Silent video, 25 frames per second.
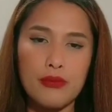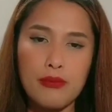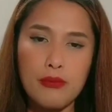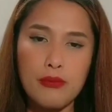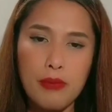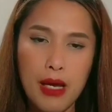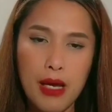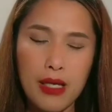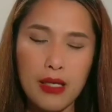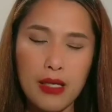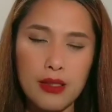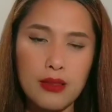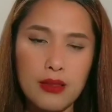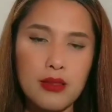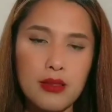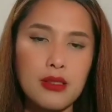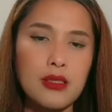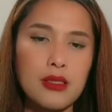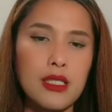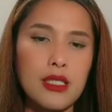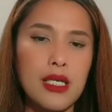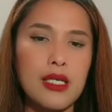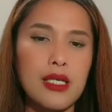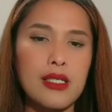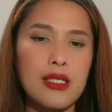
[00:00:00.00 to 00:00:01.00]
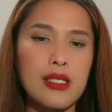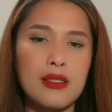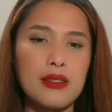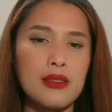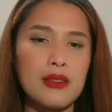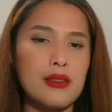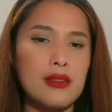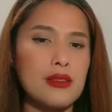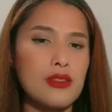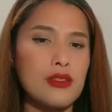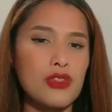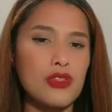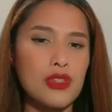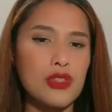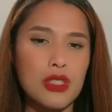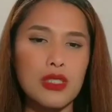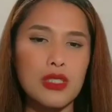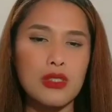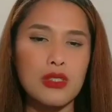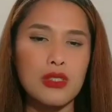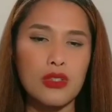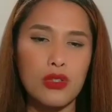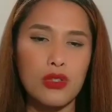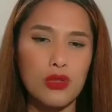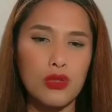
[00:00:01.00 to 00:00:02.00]
balanced and
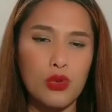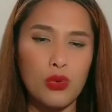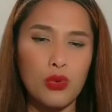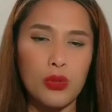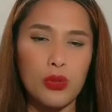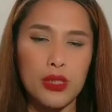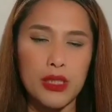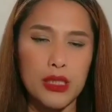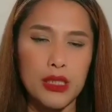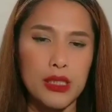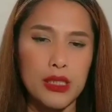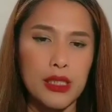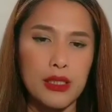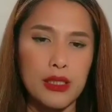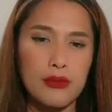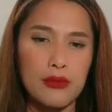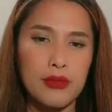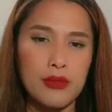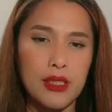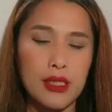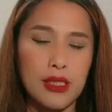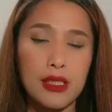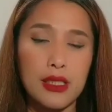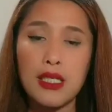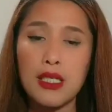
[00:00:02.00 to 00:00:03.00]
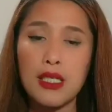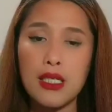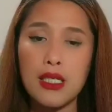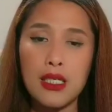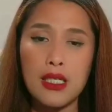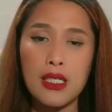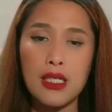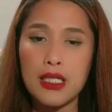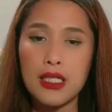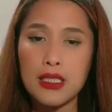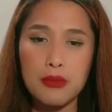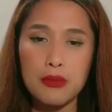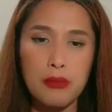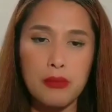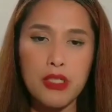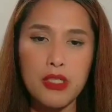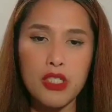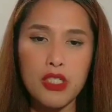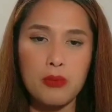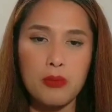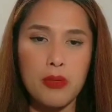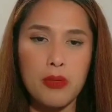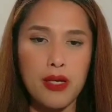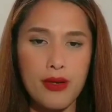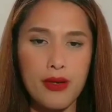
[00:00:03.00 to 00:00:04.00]
just do it in the evening. It's
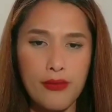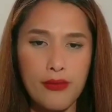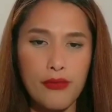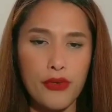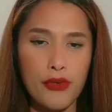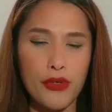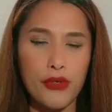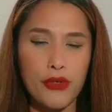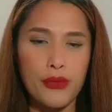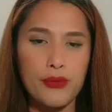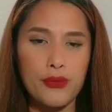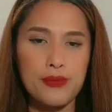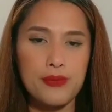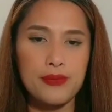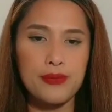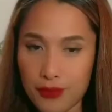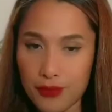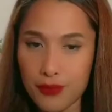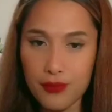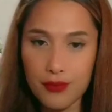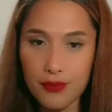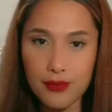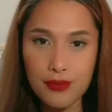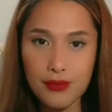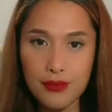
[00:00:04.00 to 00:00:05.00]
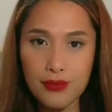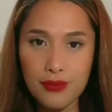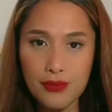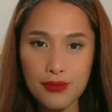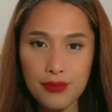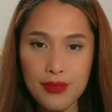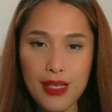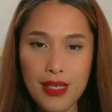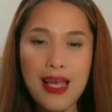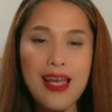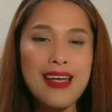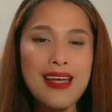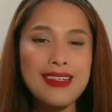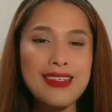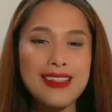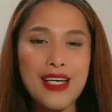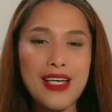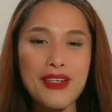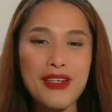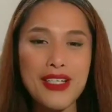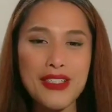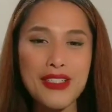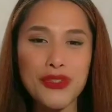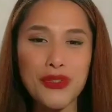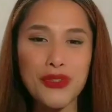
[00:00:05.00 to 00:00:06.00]
much better for you.
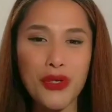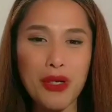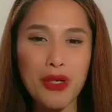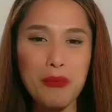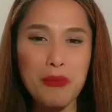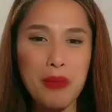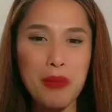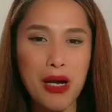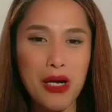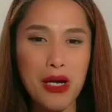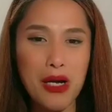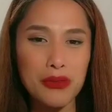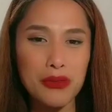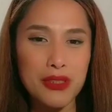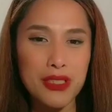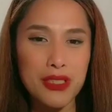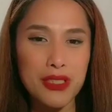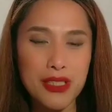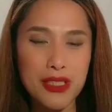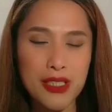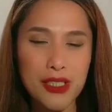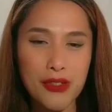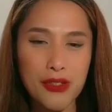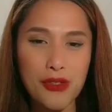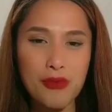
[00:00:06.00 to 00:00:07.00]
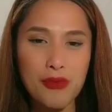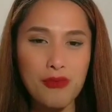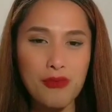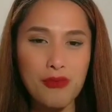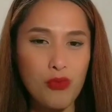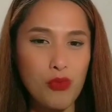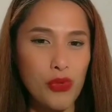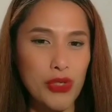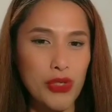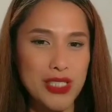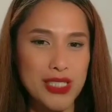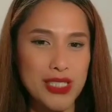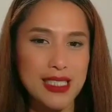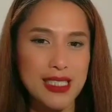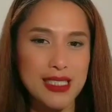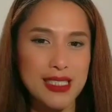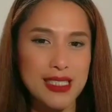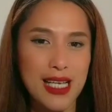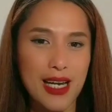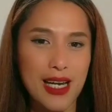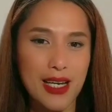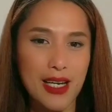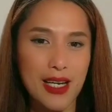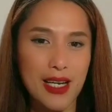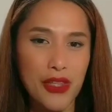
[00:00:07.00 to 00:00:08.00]
Now let's talk about the serum, which
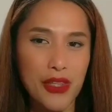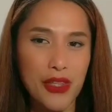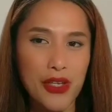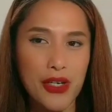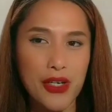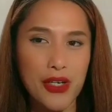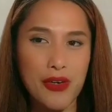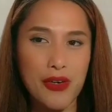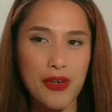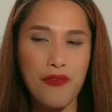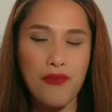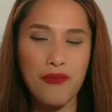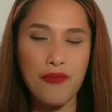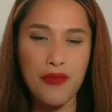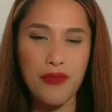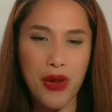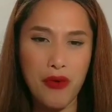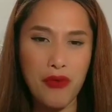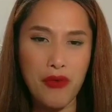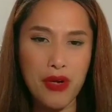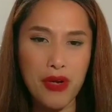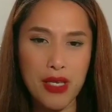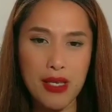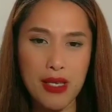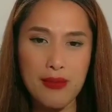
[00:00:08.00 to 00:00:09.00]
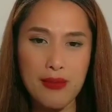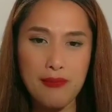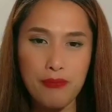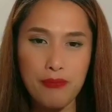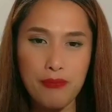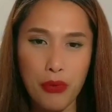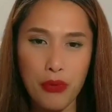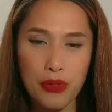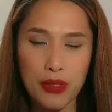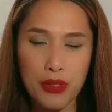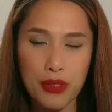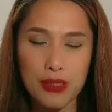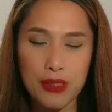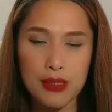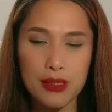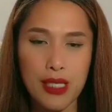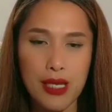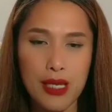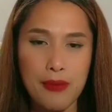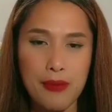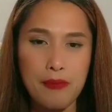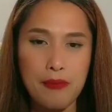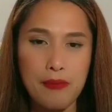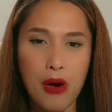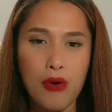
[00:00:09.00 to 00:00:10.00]
is another very
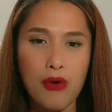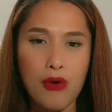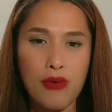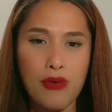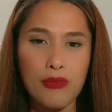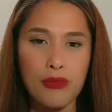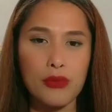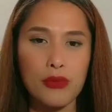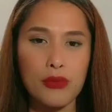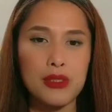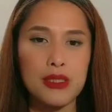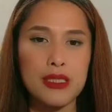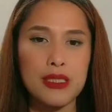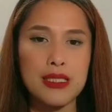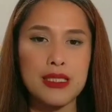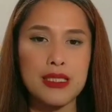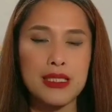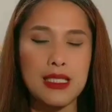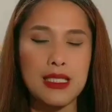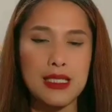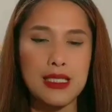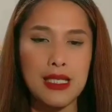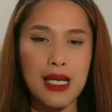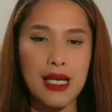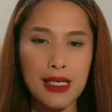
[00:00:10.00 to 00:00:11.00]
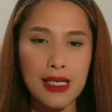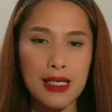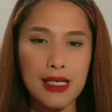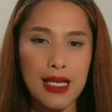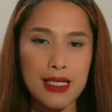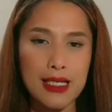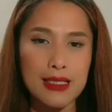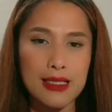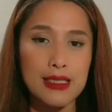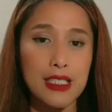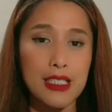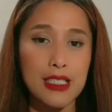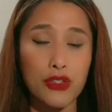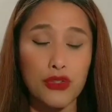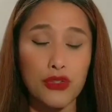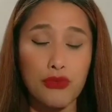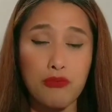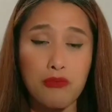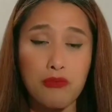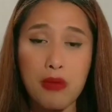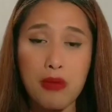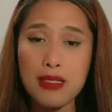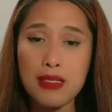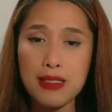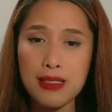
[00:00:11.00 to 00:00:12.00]
important and powerful skin allies that
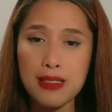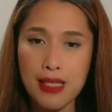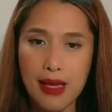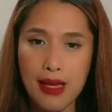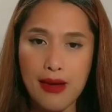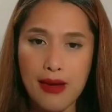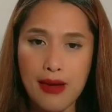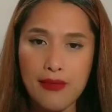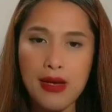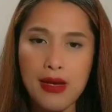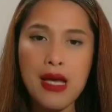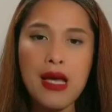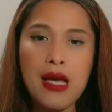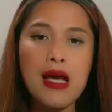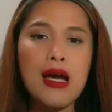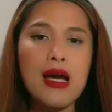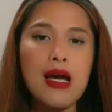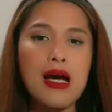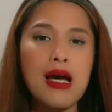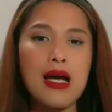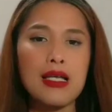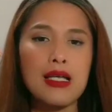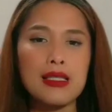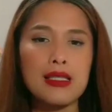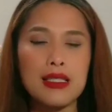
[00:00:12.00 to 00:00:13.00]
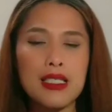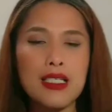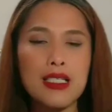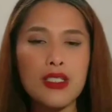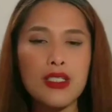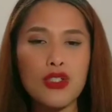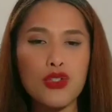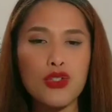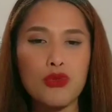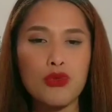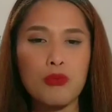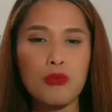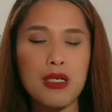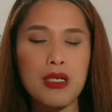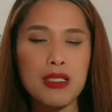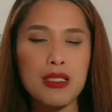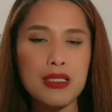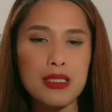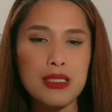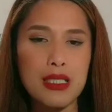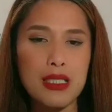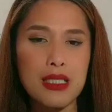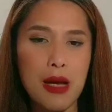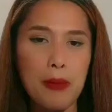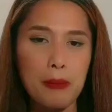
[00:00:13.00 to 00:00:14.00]
you must have. At least you
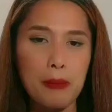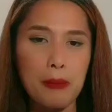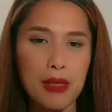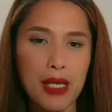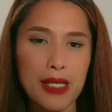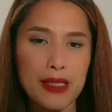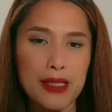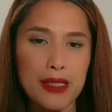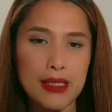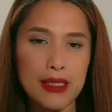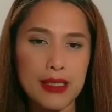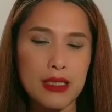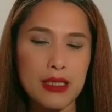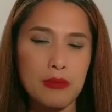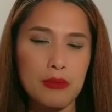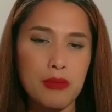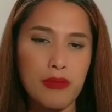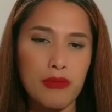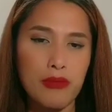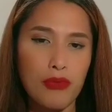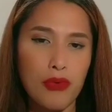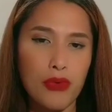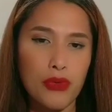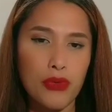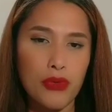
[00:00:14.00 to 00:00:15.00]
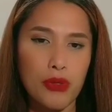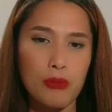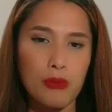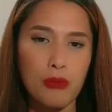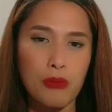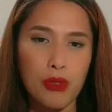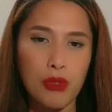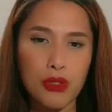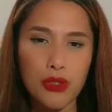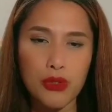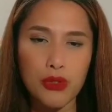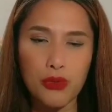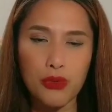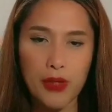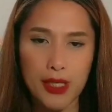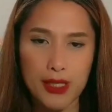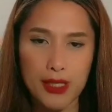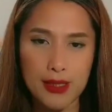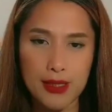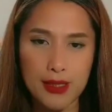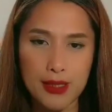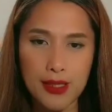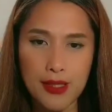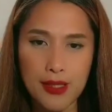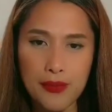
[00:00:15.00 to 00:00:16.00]
must apply this before your
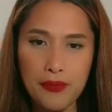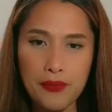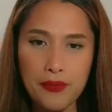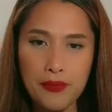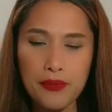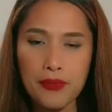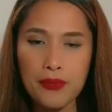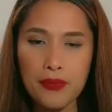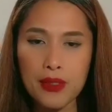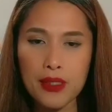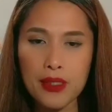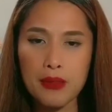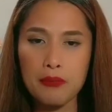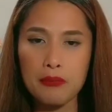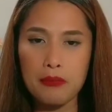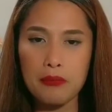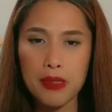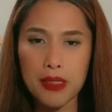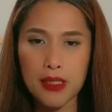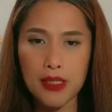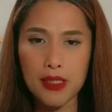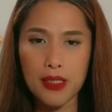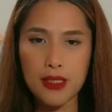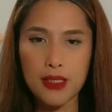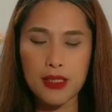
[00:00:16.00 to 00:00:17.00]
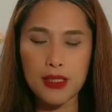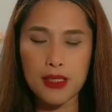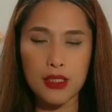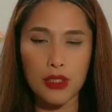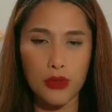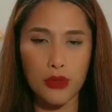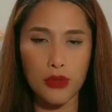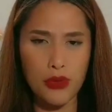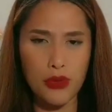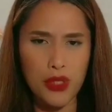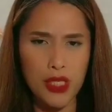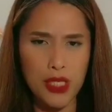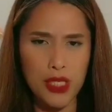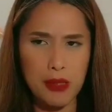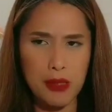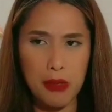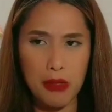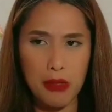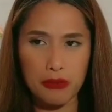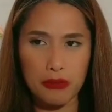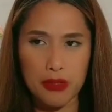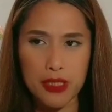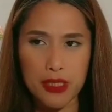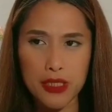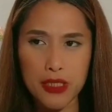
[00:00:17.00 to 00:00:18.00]
moisturizer, because the good thing
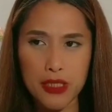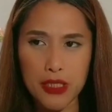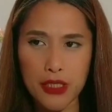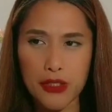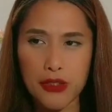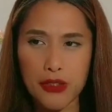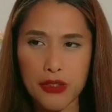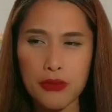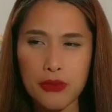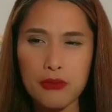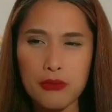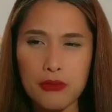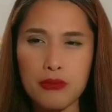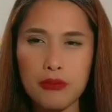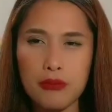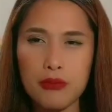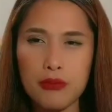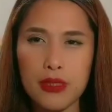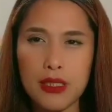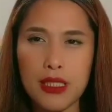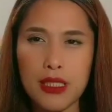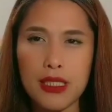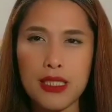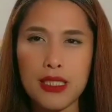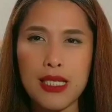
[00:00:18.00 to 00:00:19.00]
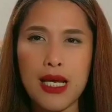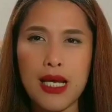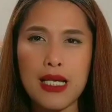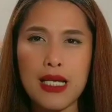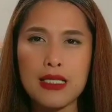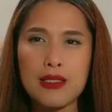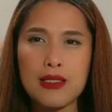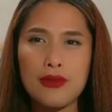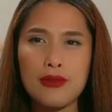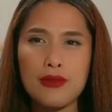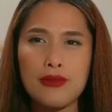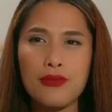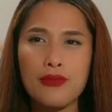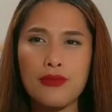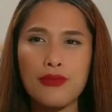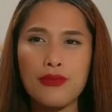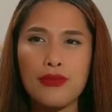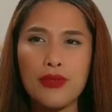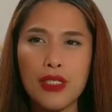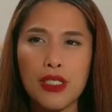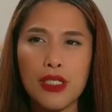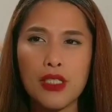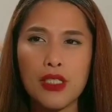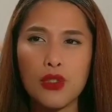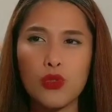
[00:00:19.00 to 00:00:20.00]
about this serum, it has
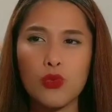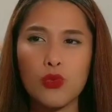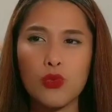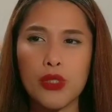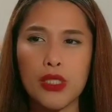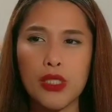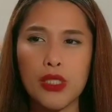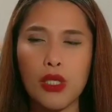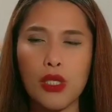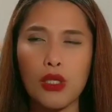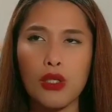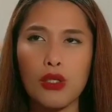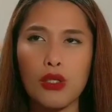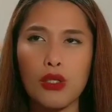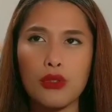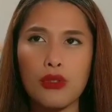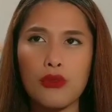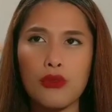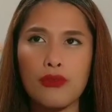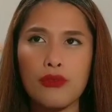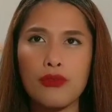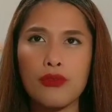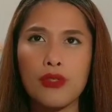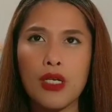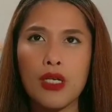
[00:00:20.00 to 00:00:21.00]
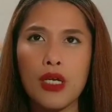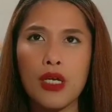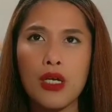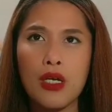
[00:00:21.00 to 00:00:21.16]
filled with a lot of